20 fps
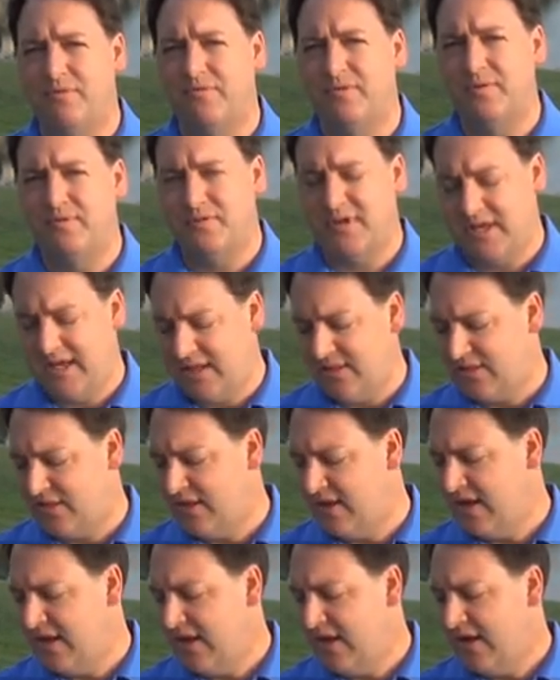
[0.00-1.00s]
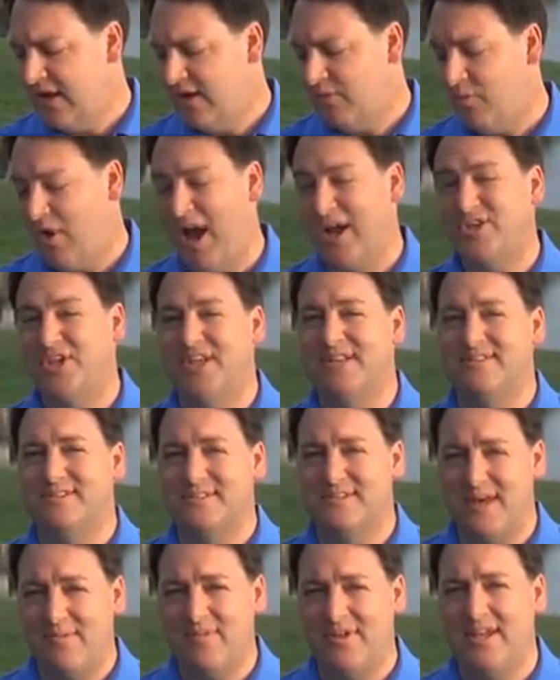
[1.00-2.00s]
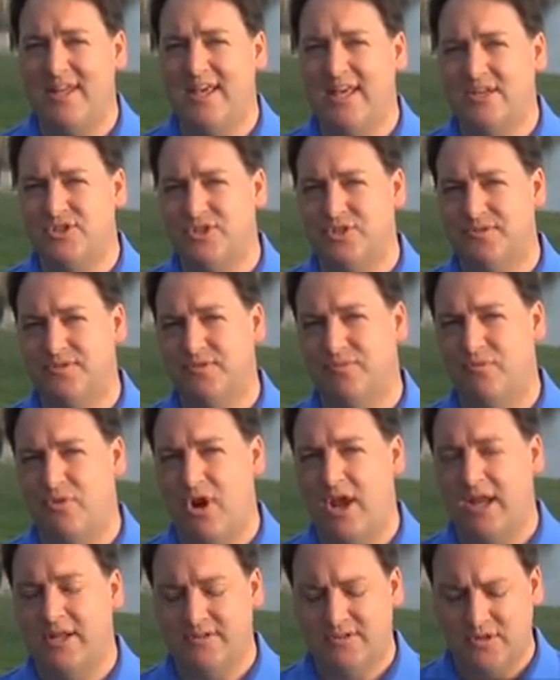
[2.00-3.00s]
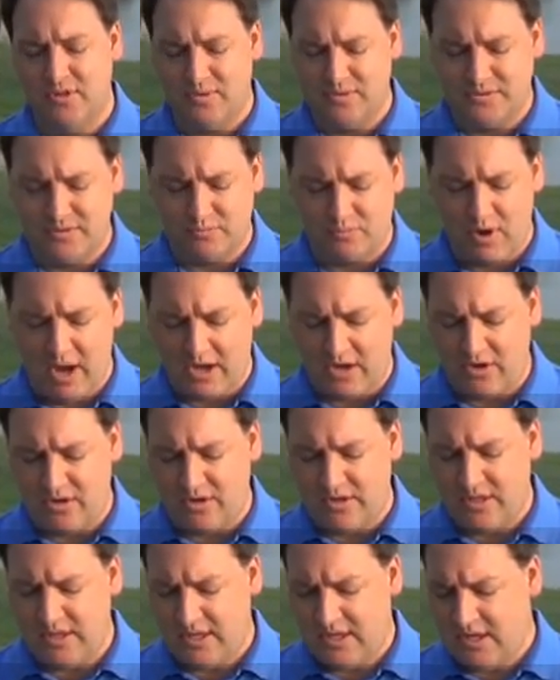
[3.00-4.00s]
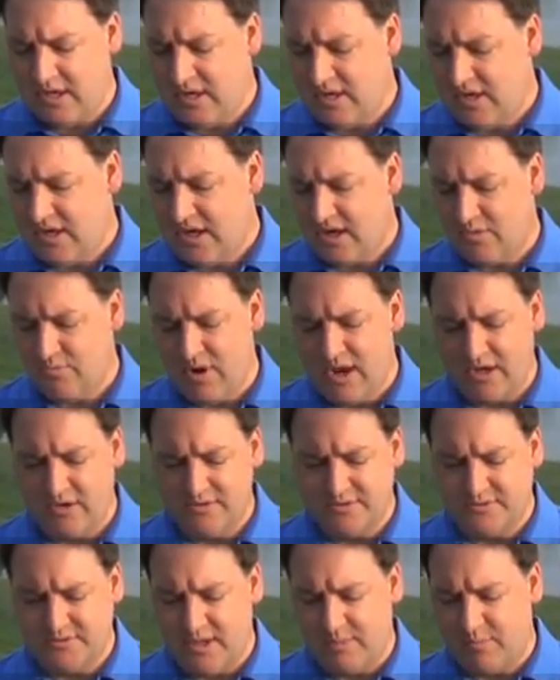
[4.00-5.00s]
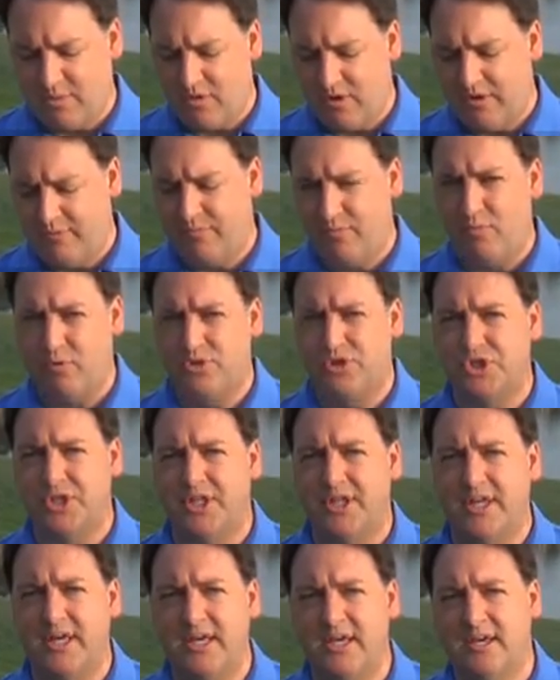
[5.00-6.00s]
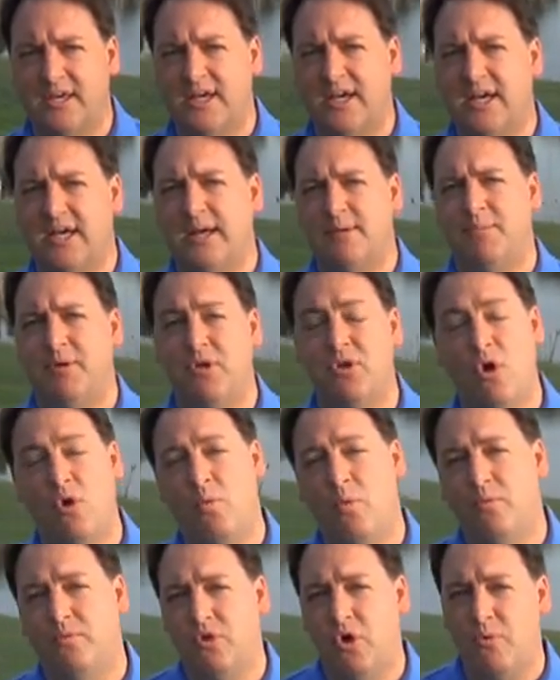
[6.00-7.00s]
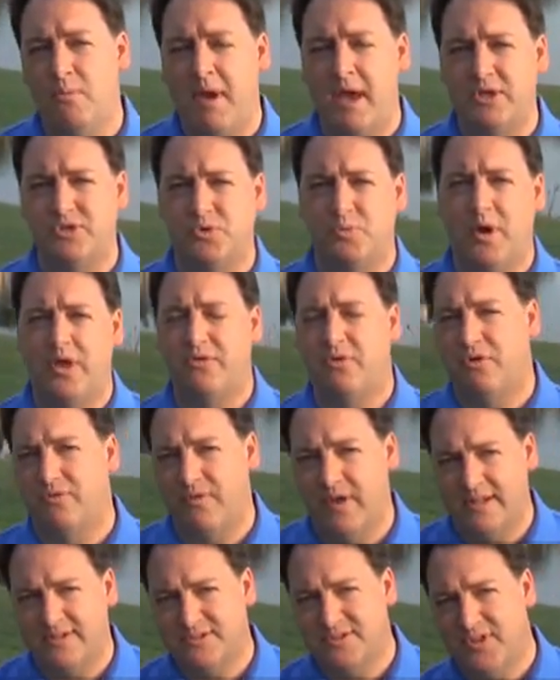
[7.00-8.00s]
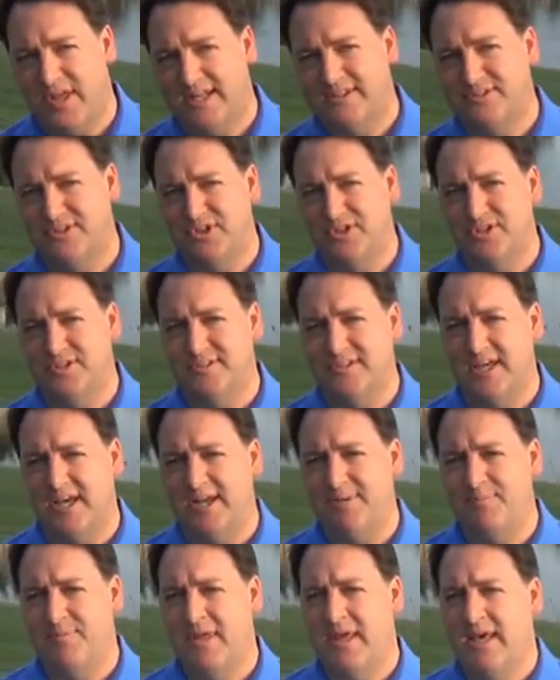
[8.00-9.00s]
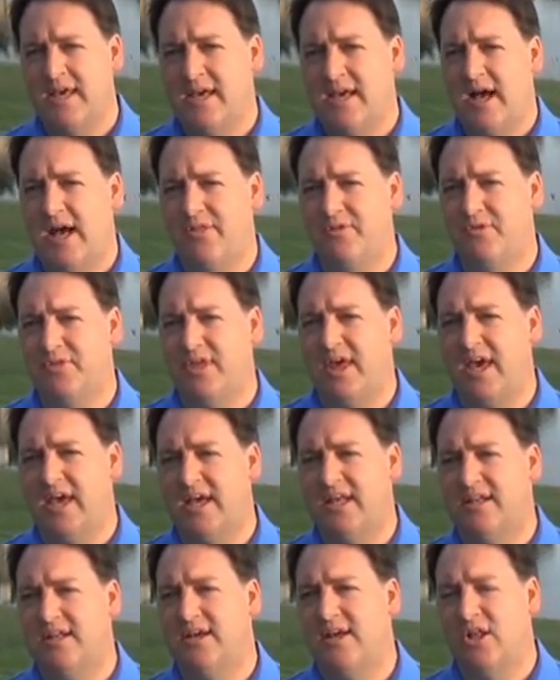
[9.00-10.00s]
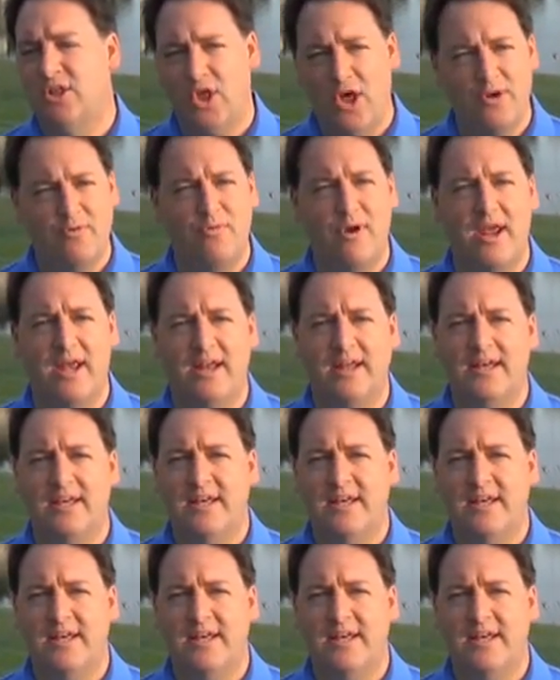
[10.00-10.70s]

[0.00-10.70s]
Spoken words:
15th, we're actually at 70 inches of rain. So it's a record summer, unfortunately, but no major weather events, so that's a good sign, other than a lot of rain.